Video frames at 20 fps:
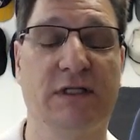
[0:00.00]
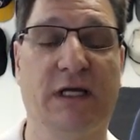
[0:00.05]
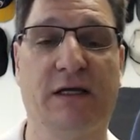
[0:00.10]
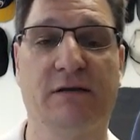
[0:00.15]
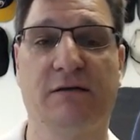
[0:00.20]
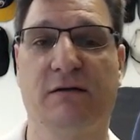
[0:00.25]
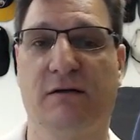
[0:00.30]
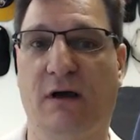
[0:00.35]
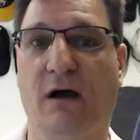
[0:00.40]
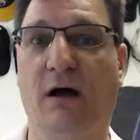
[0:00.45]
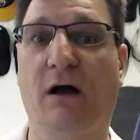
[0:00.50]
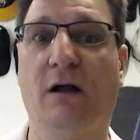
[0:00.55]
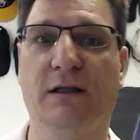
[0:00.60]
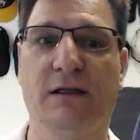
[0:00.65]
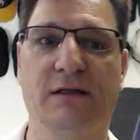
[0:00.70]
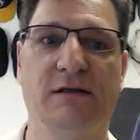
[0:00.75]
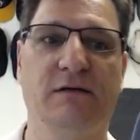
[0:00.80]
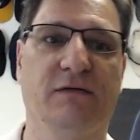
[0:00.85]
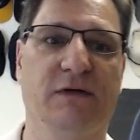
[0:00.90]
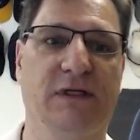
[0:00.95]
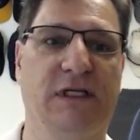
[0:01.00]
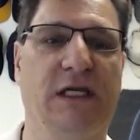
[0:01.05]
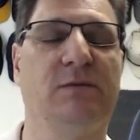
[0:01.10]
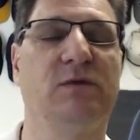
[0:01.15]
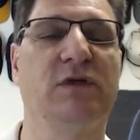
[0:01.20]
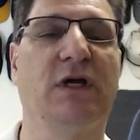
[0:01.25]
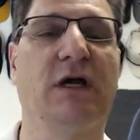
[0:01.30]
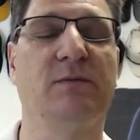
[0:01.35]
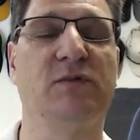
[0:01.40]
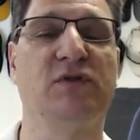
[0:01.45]
Not all the different tape
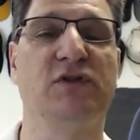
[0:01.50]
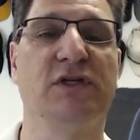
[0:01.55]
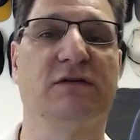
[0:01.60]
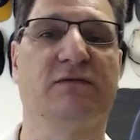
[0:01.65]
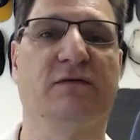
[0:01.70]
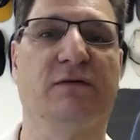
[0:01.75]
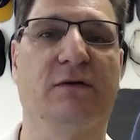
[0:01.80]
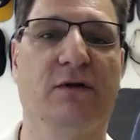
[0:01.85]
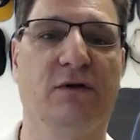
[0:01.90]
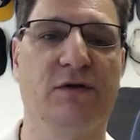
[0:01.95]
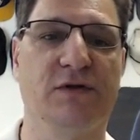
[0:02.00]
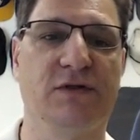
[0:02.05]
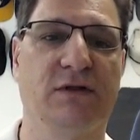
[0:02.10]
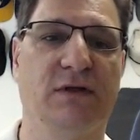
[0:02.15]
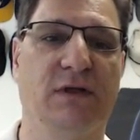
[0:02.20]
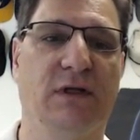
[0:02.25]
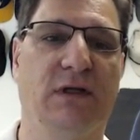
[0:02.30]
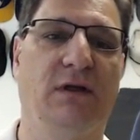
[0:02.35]
jobs, just for those